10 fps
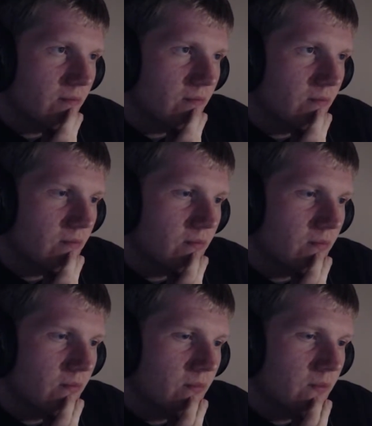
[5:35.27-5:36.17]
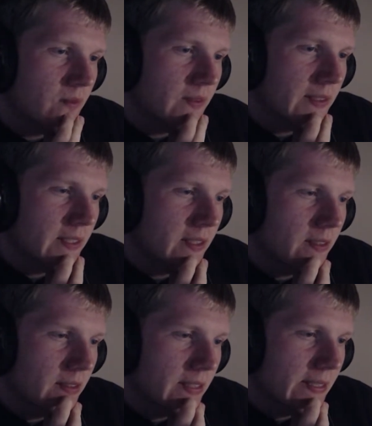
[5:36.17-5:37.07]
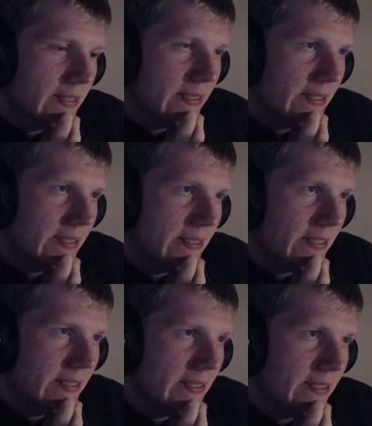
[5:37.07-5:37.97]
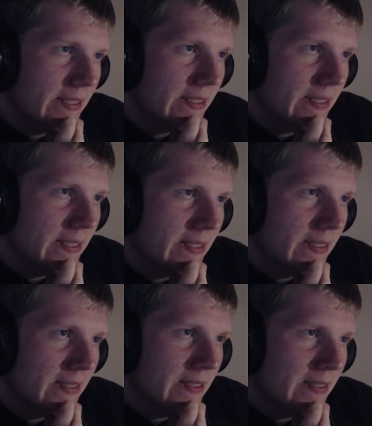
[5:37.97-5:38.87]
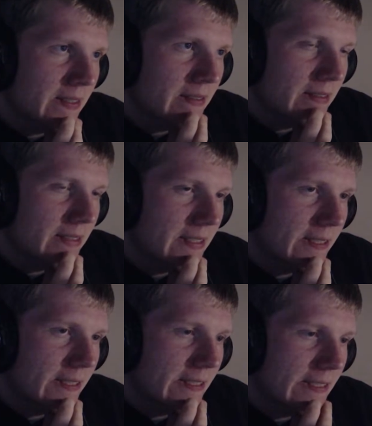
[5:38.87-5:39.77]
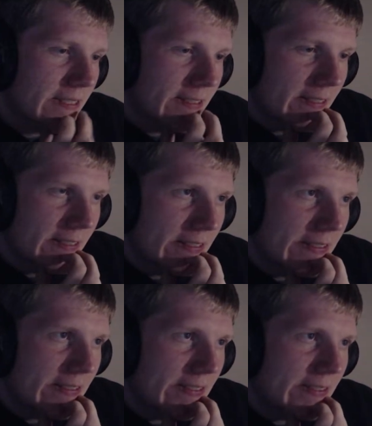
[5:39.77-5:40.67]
Yes, of course, I understand the importance of the ceremony. I won't let you down.